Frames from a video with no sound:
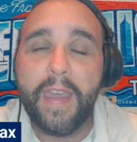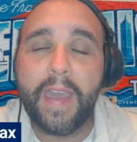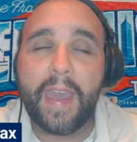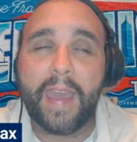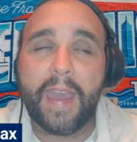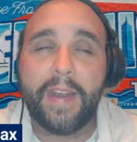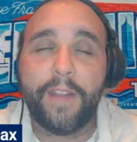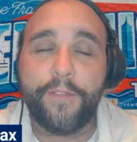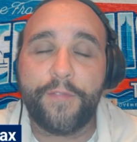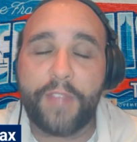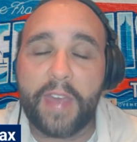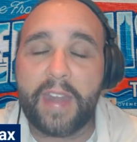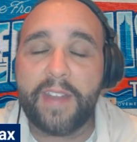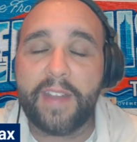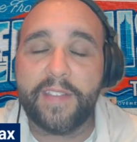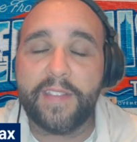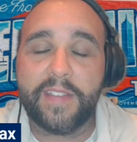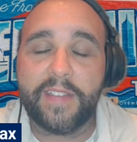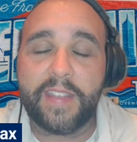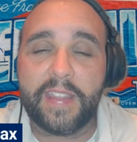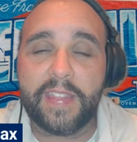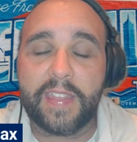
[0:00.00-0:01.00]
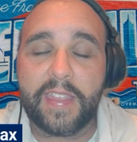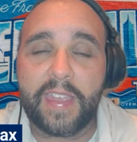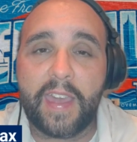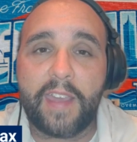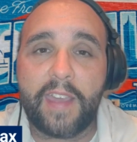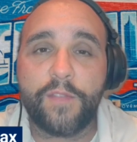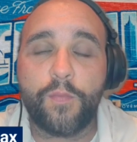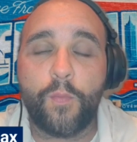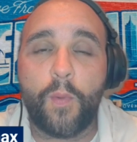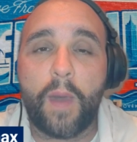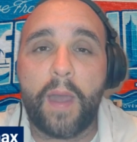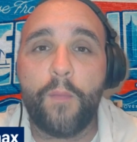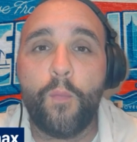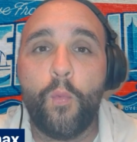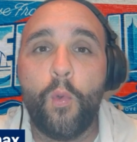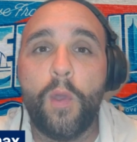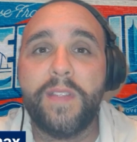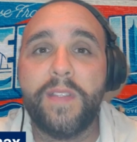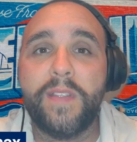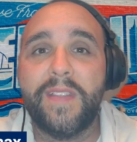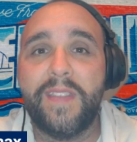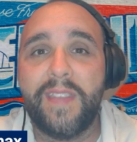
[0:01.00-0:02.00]
And if that is indeed the case, why
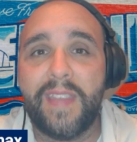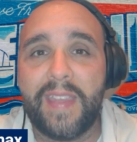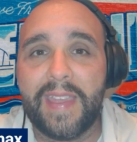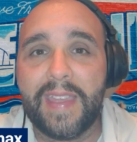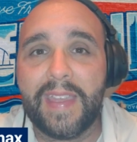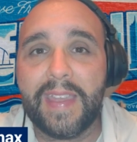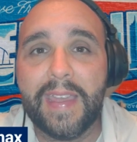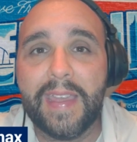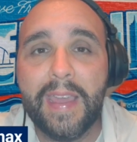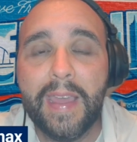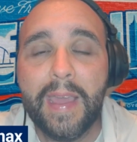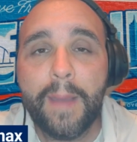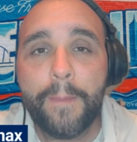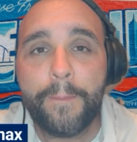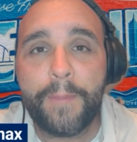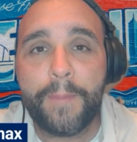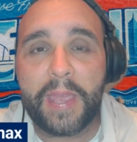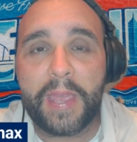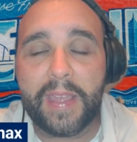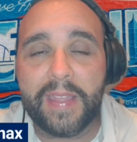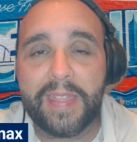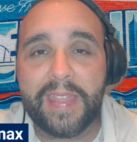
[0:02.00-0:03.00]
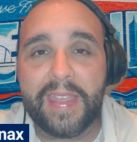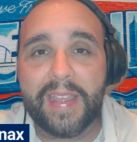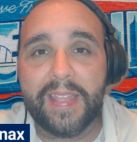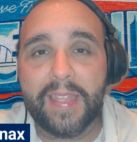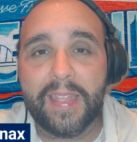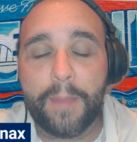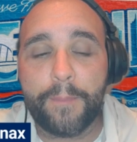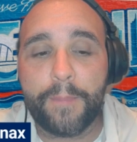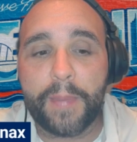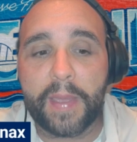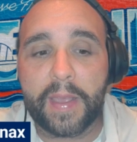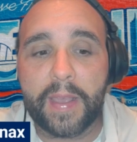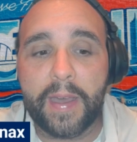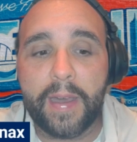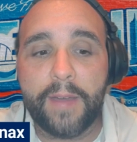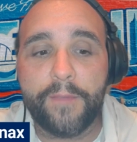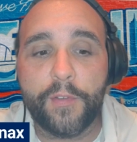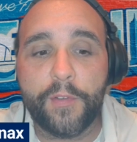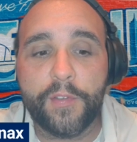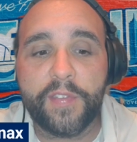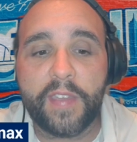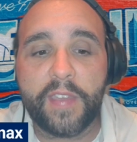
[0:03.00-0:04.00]
wouldn't he be in the Olympic
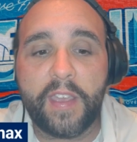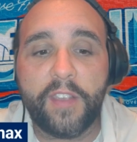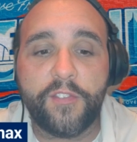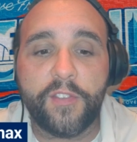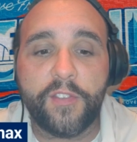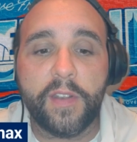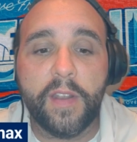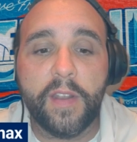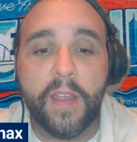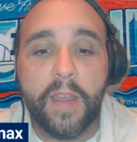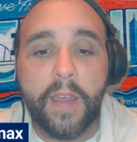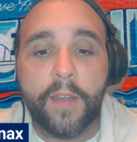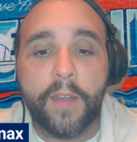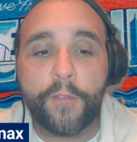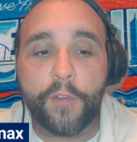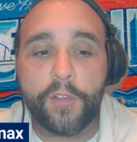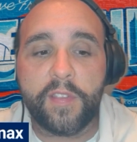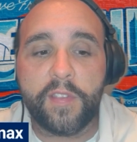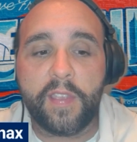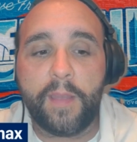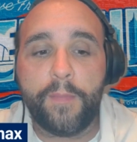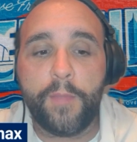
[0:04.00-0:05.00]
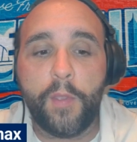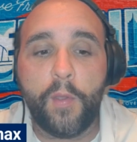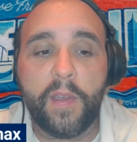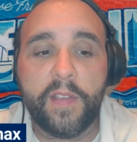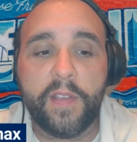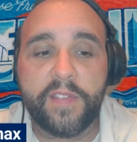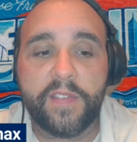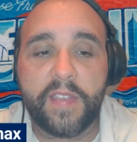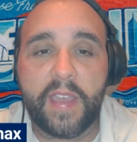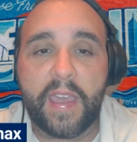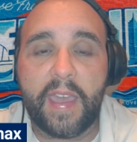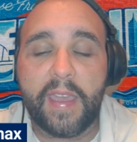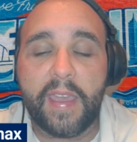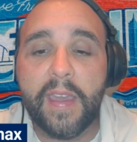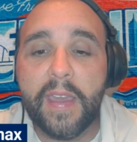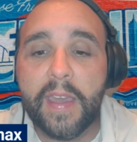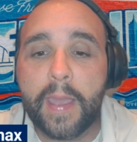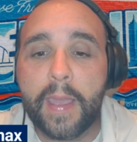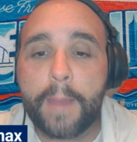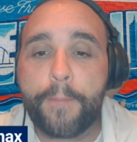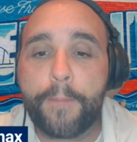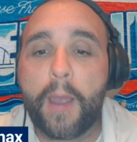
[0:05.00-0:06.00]
conversation for Team USA?
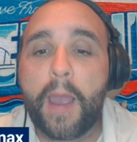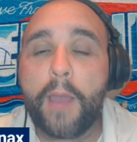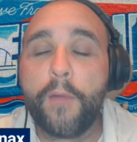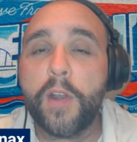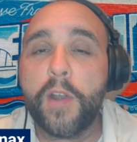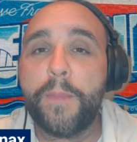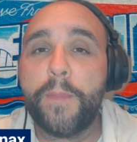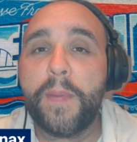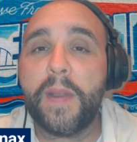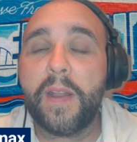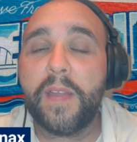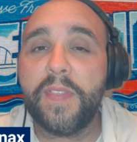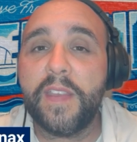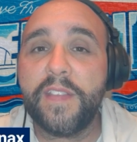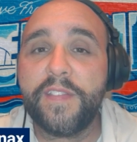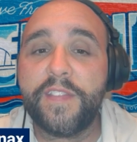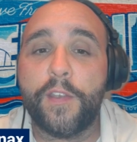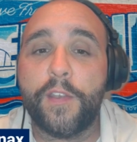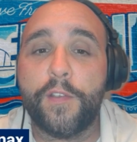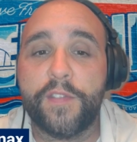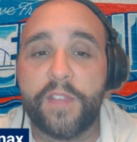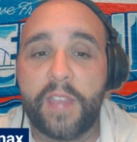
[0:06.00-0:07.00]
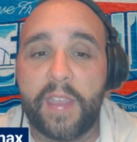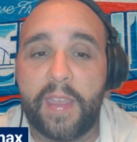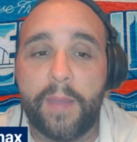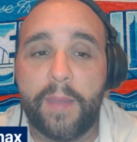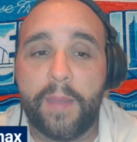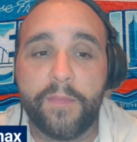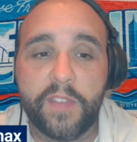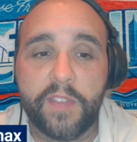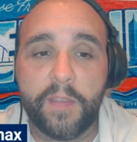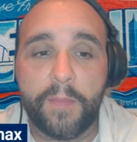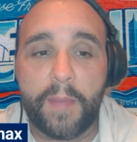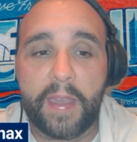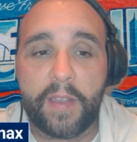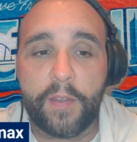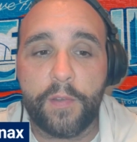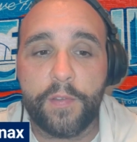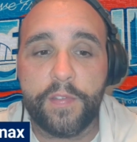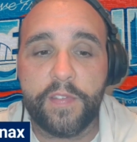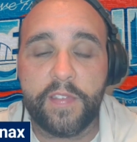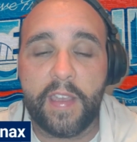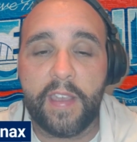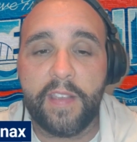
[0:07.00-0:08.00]
He probably would have been on this year's team,
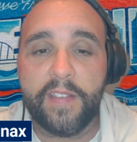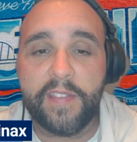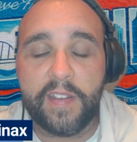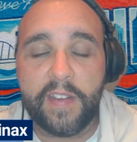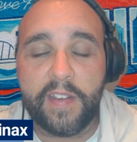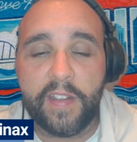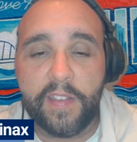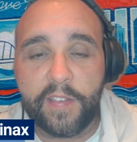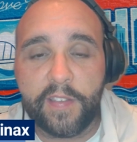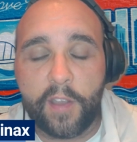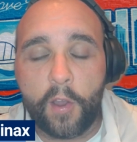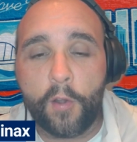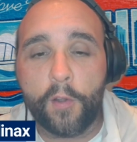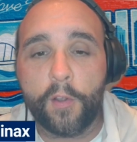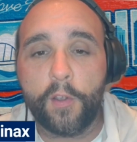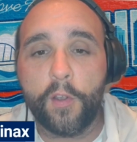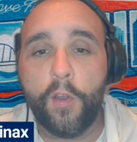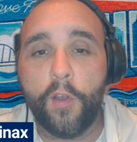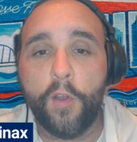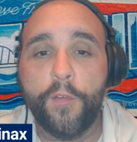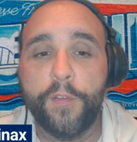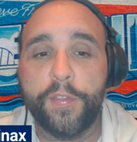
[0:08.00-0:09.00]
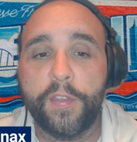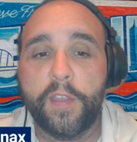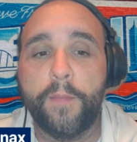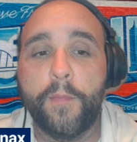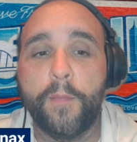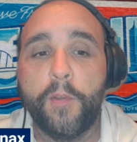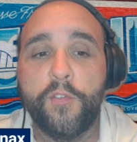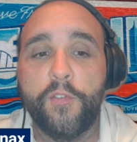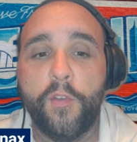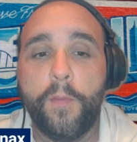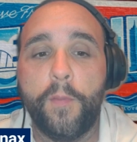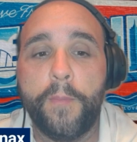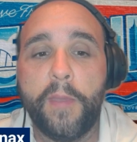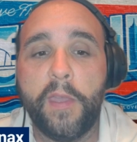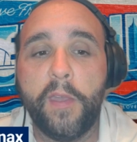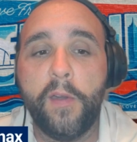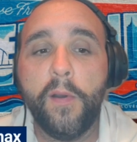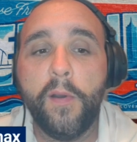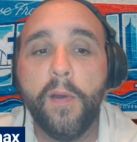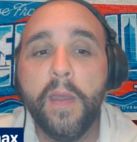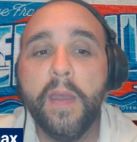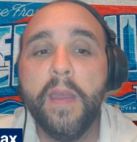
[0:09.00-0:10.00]
DeMichael says in his article over at the Commercial
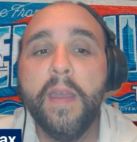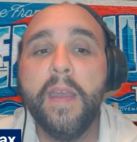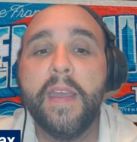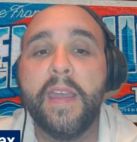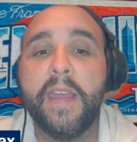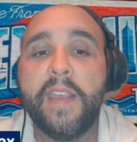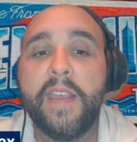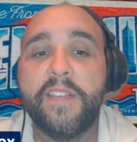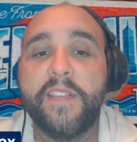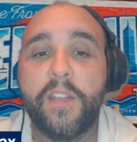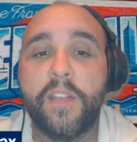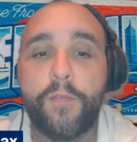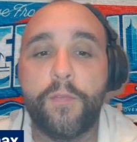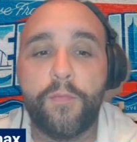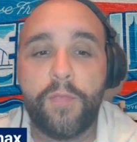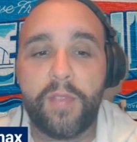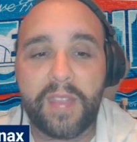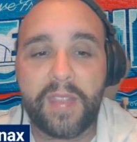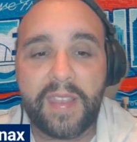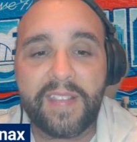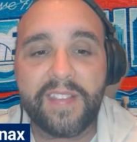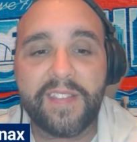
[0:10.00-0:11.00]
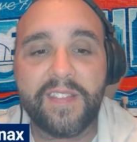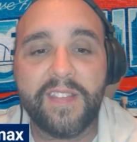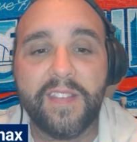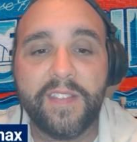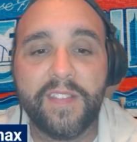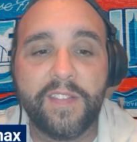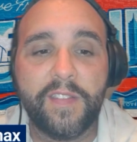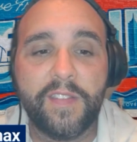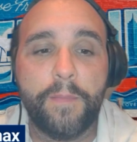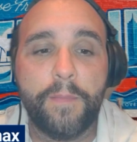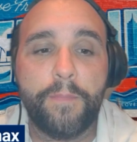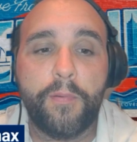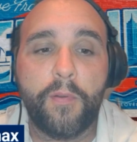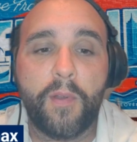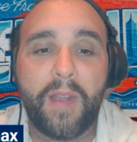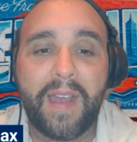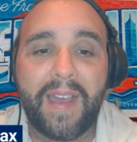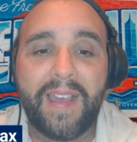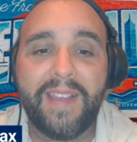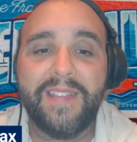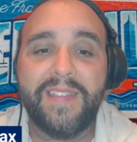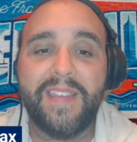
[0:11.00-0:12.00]
Appeal. He's the least
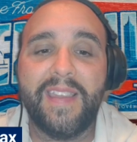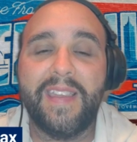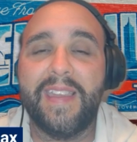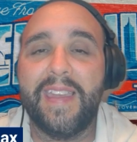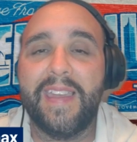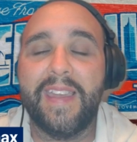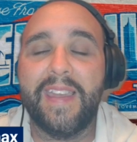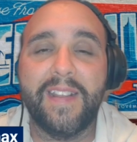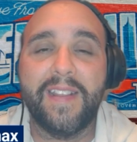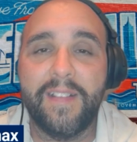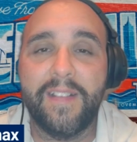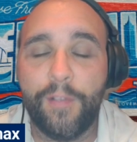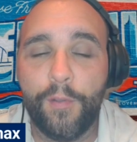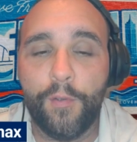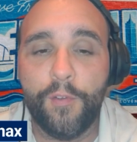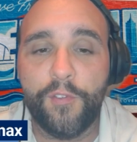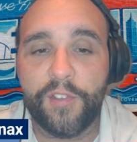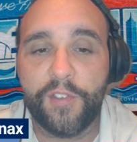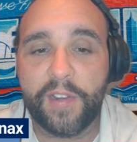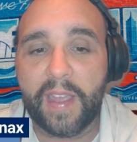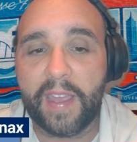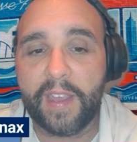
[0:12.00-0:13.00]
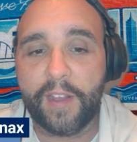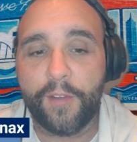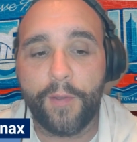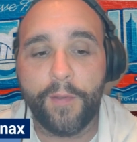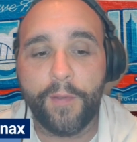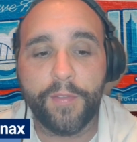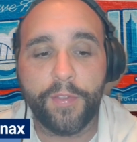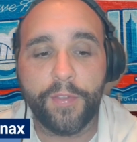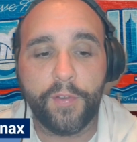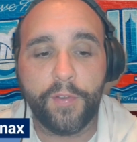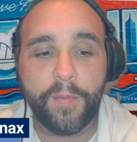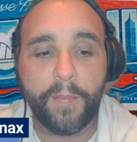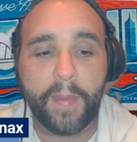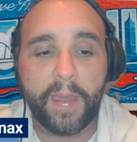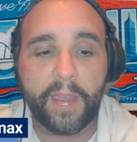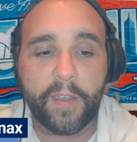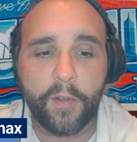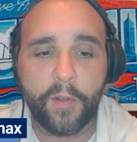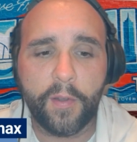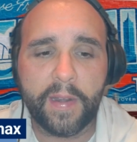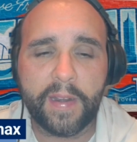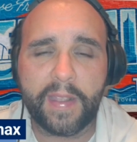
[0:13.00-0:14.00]
surprising inclusion. I agree with you,
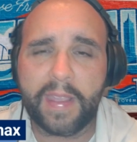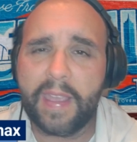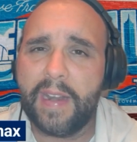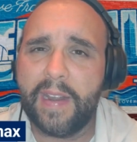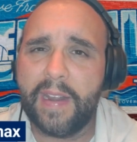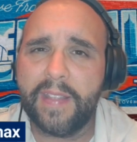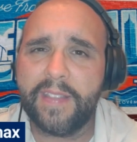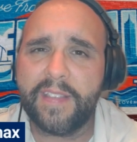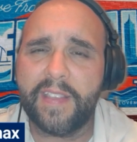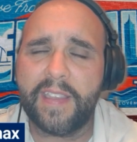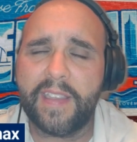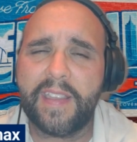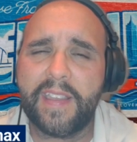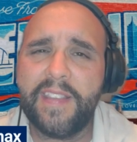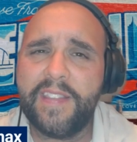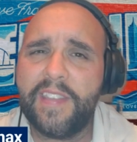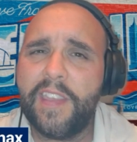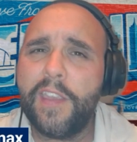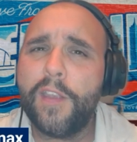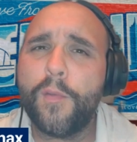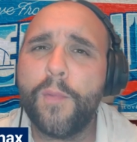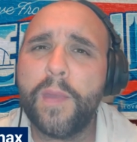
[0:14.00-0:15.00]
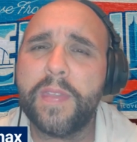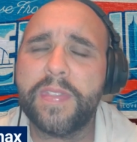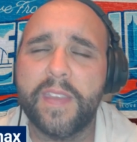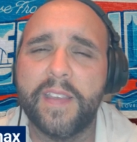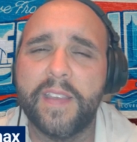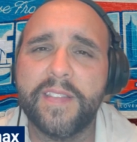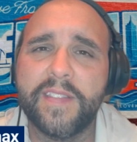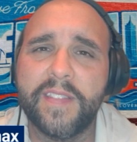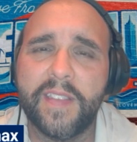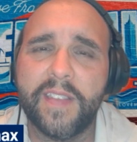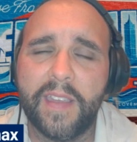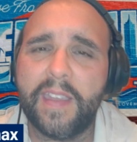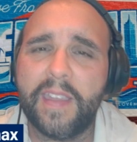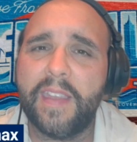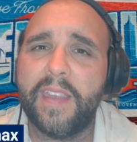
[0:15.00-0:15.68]
DeMichael. And again, it's like he's here with us.